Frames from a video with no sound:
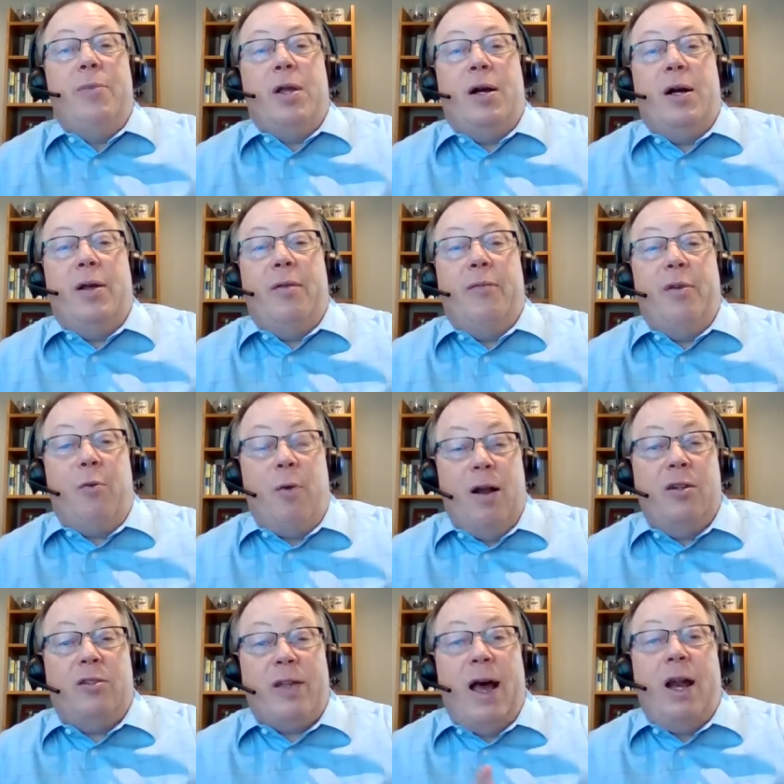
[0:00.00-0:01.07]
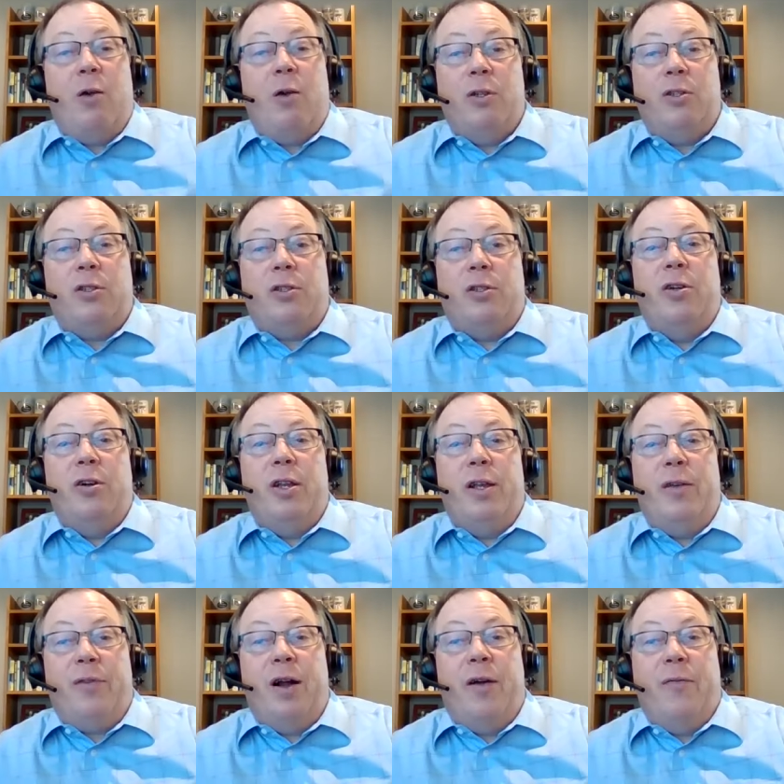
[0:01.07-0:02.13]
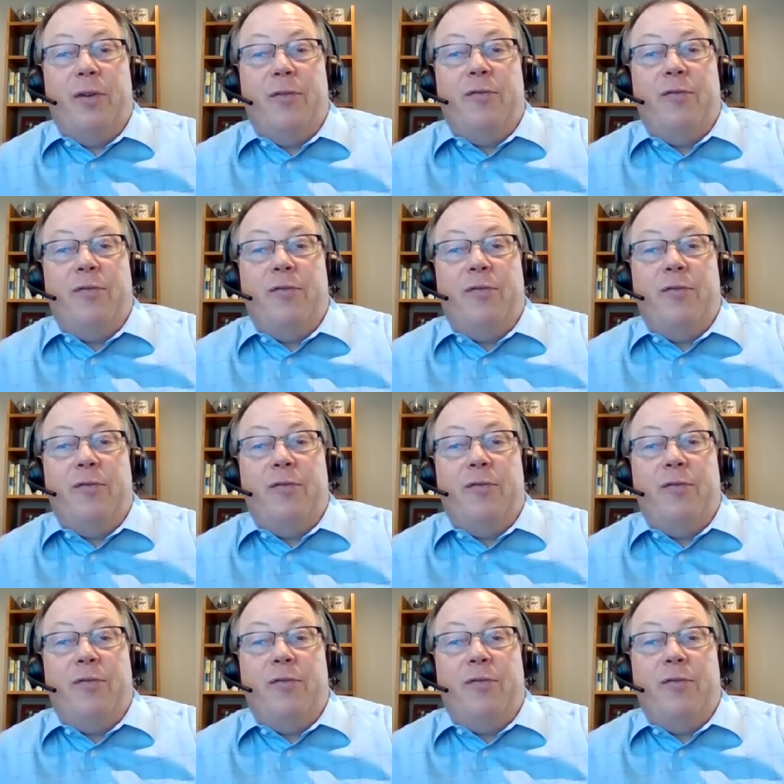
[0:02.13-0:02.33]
uh, that requires adequate security of covered